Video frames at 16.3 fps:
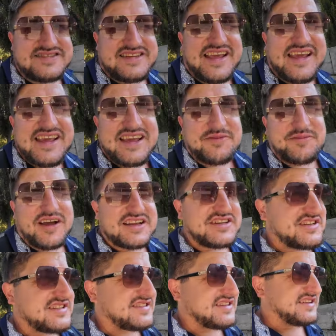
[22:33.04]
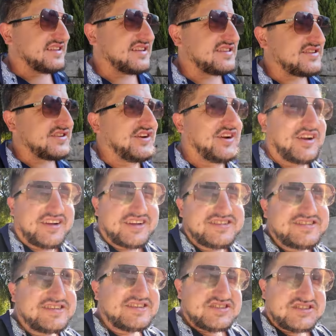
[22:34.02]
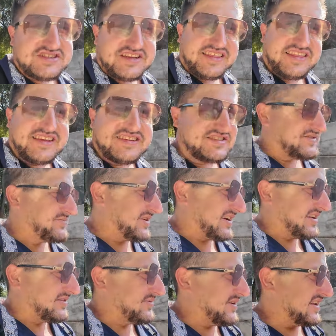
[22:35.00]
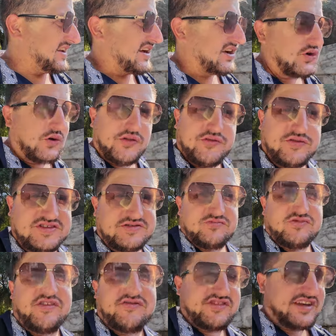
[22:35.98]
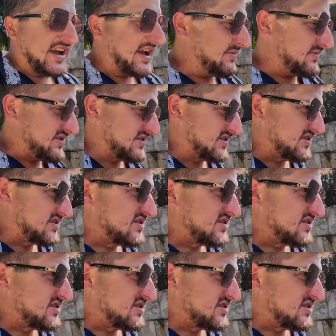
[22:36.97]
Damn, I just seen this girl. I think she might have been going through some rough times.